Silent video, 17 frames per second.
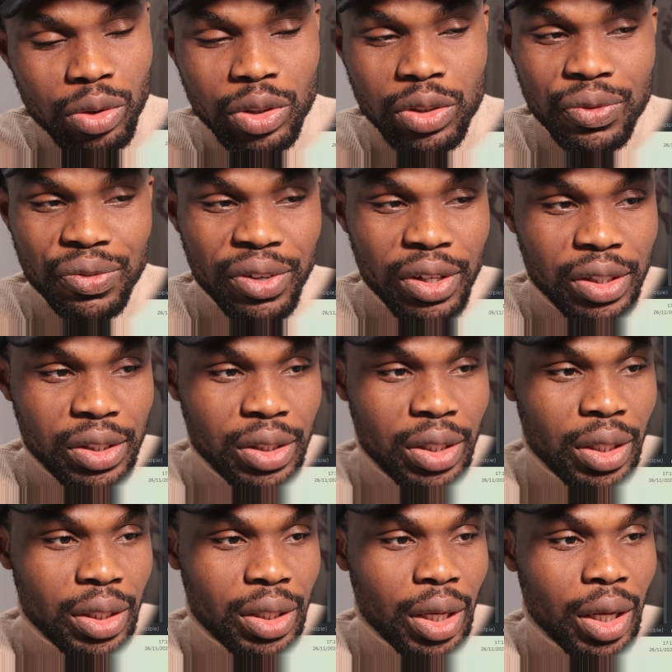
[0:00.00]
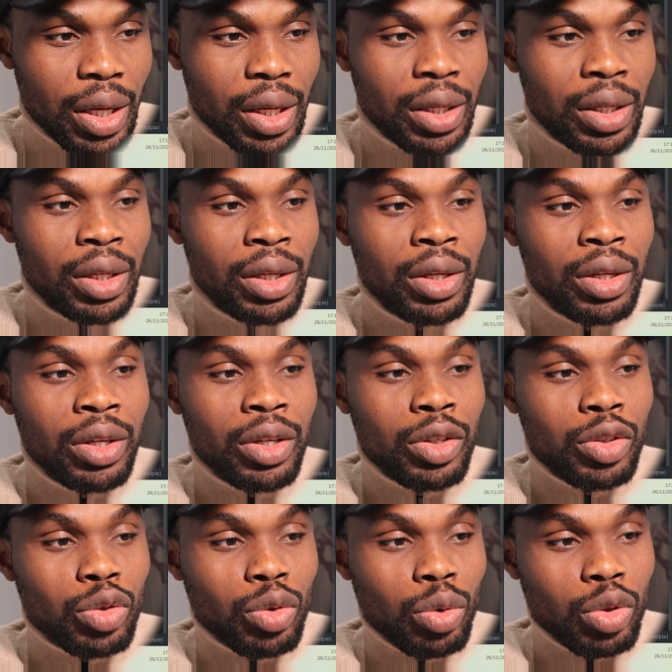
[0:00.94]
does fetch data.
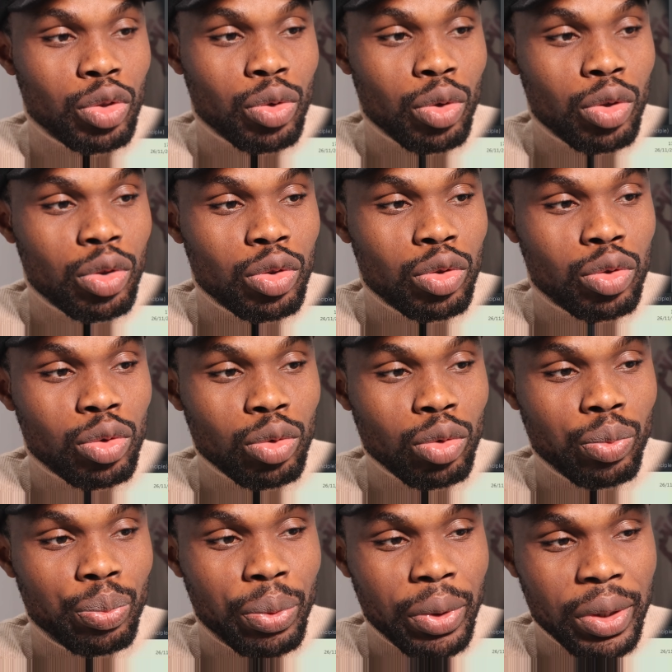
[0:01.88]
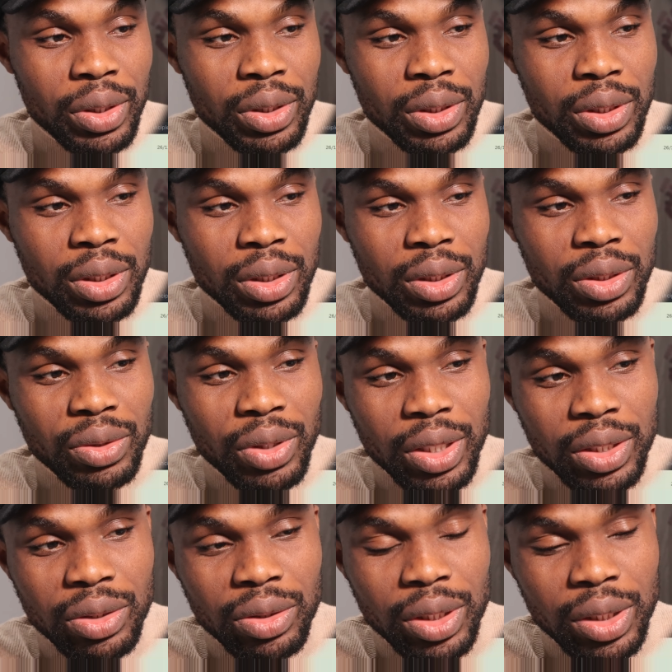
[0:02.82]
So it's going to print
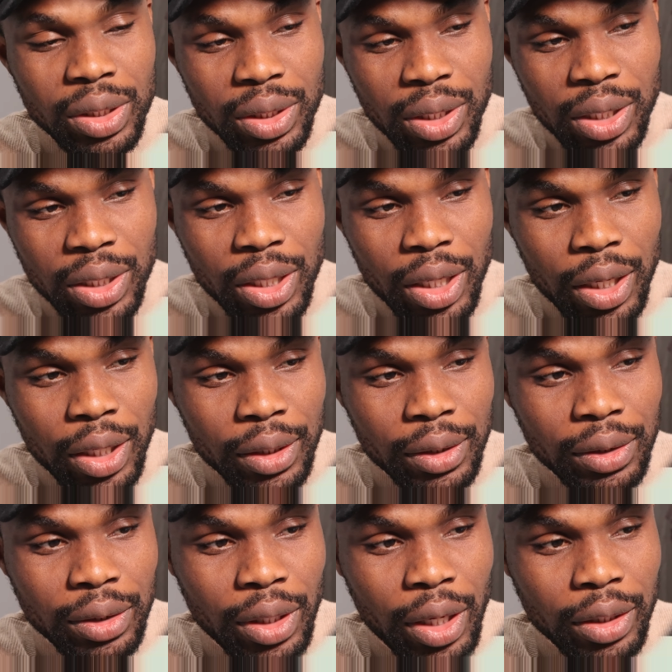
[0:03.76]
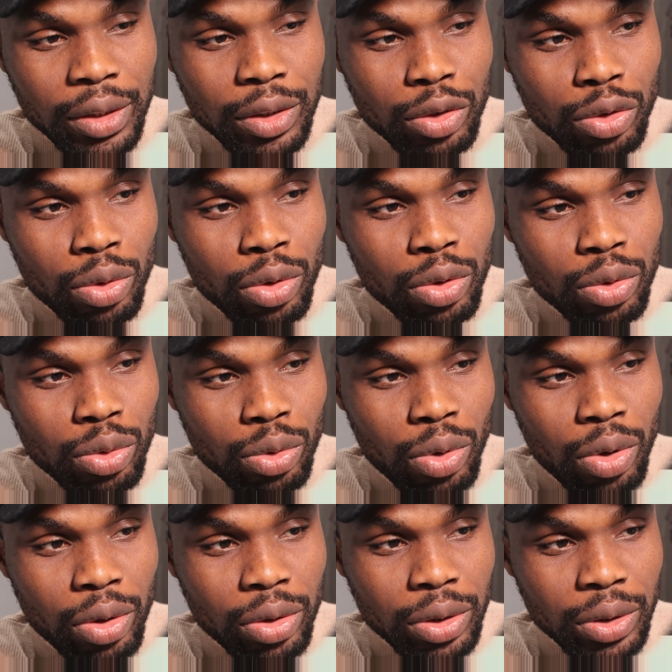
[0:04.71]
rendering data and it's going to
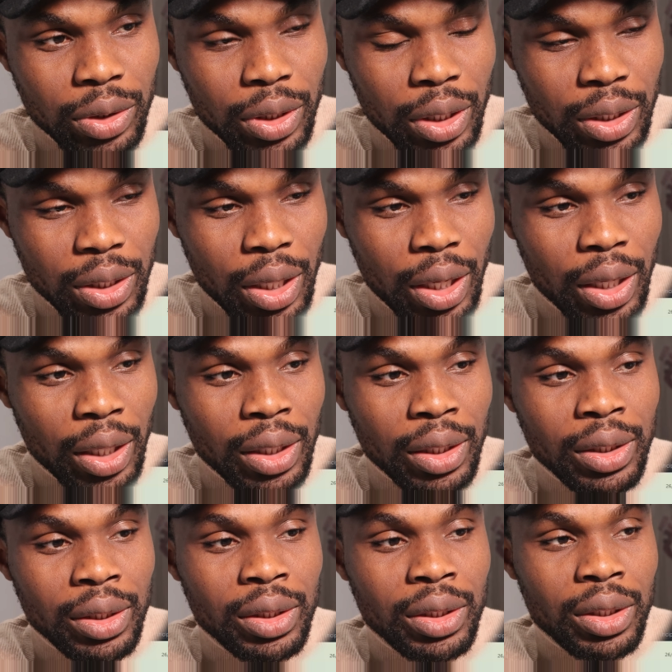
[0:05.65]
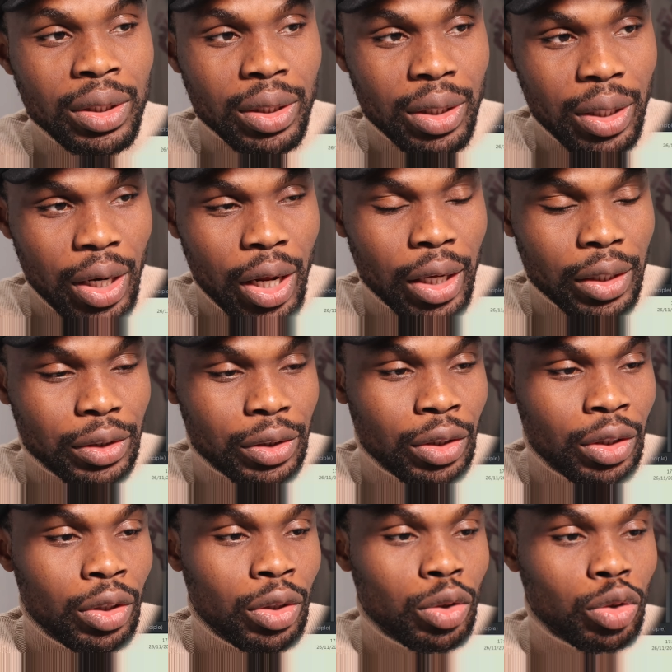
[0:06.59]
call the data class.
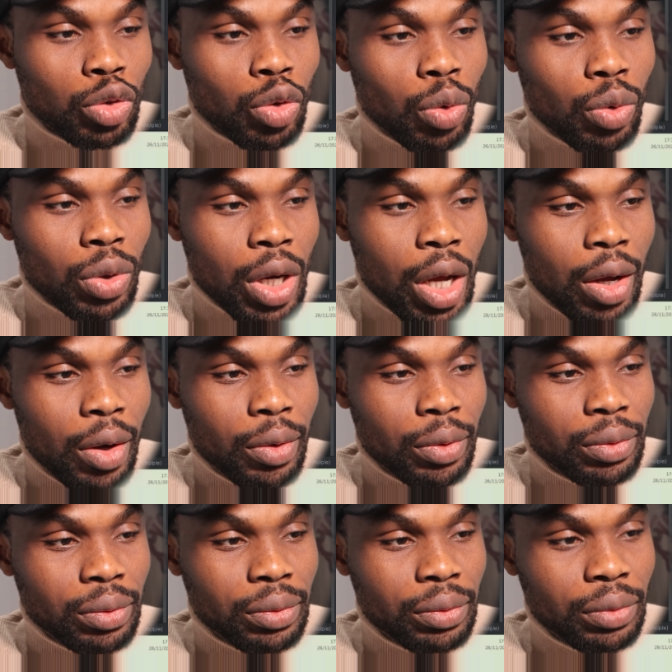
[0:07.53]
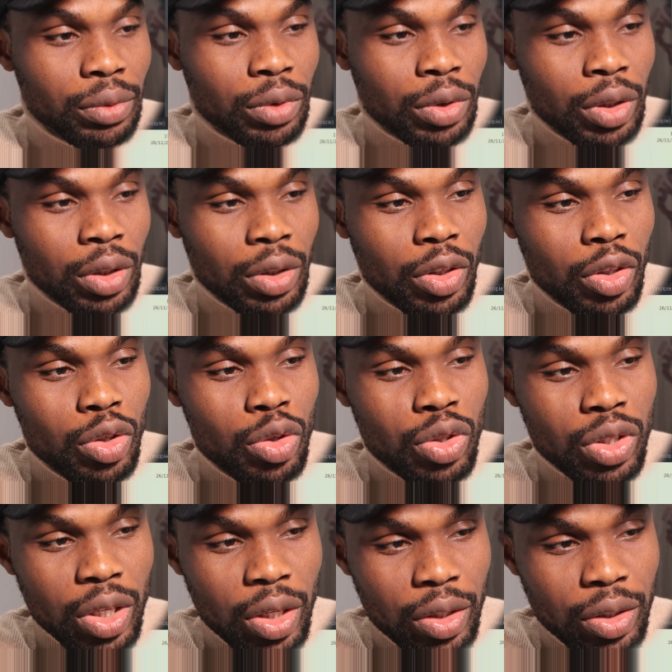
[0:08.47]
So now in the
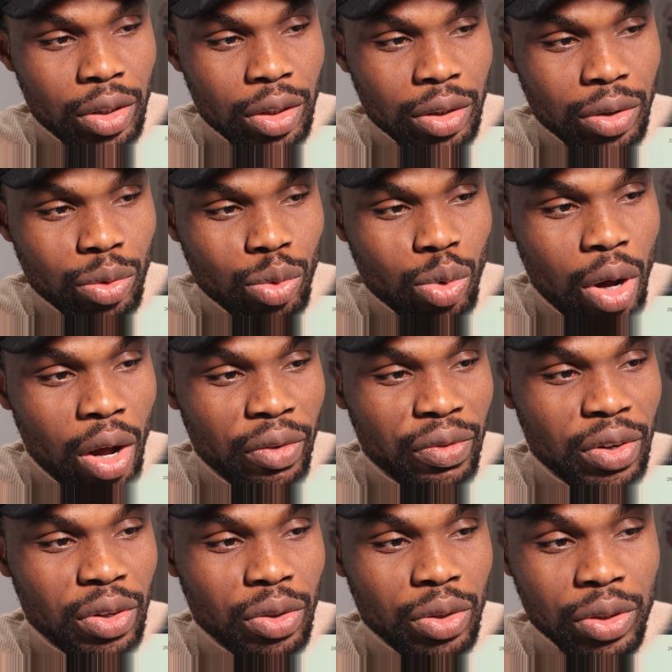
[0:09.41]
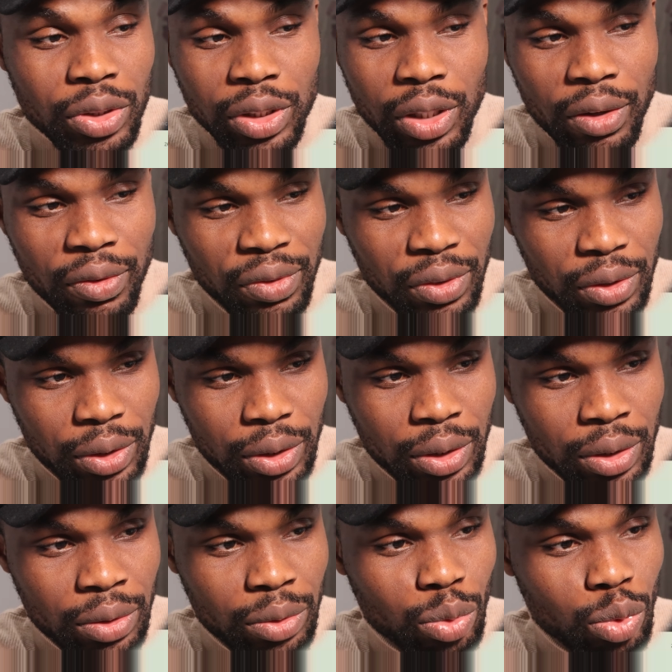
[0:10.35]
usage, we'll have a real
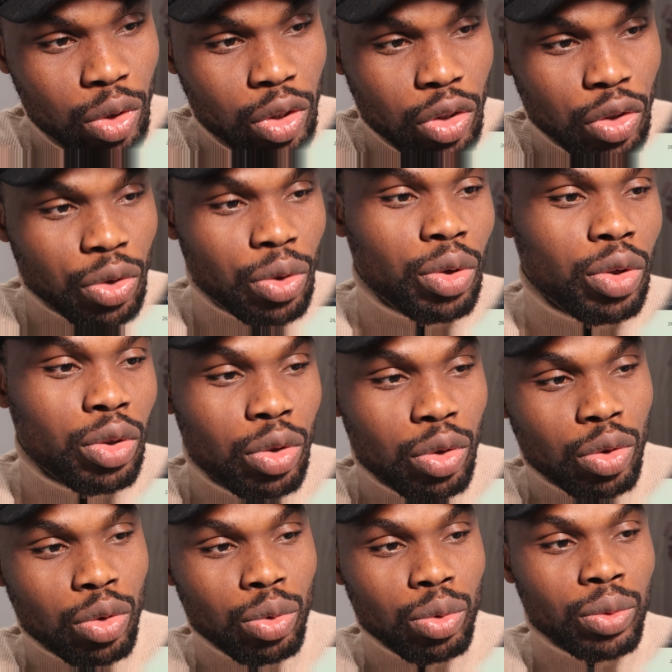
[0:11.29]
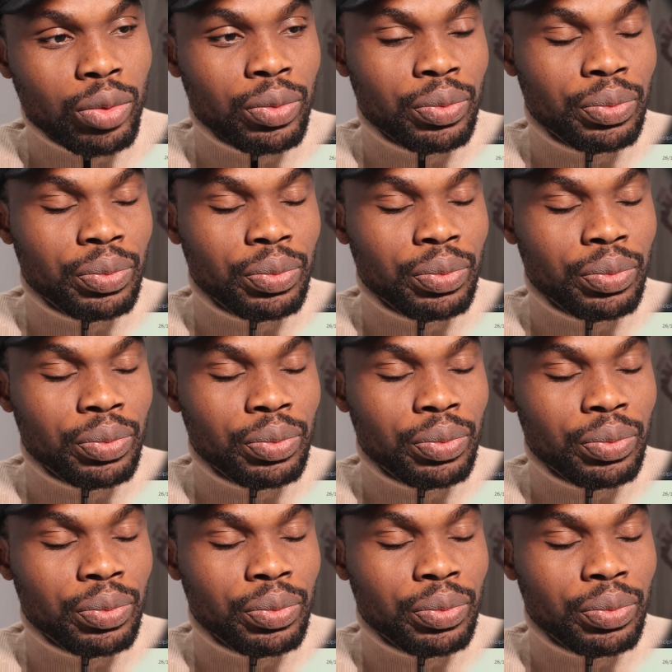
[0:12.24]
service which is going to